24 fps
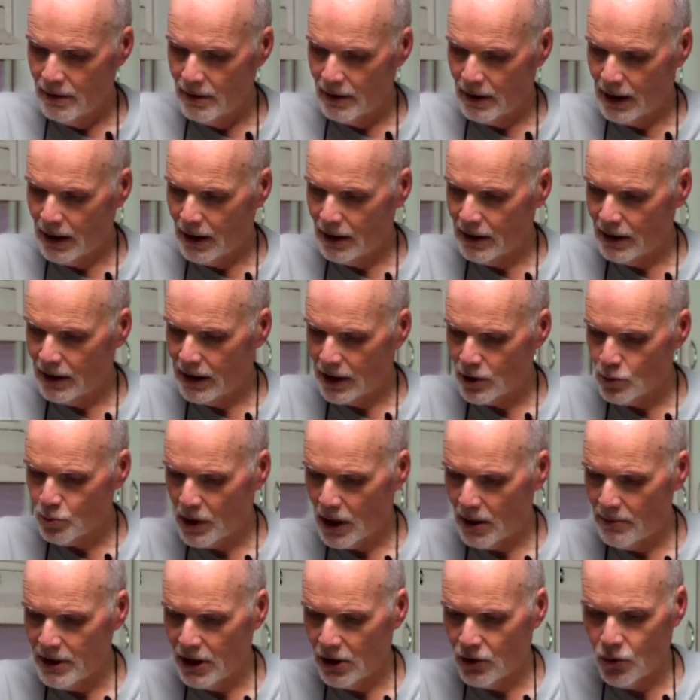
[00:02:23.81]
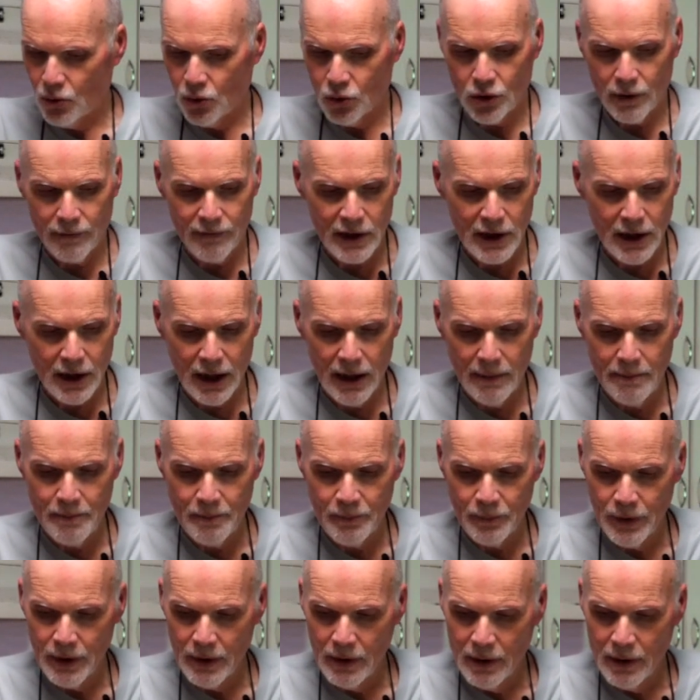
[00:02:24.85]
I think that's probably 1/4 cup.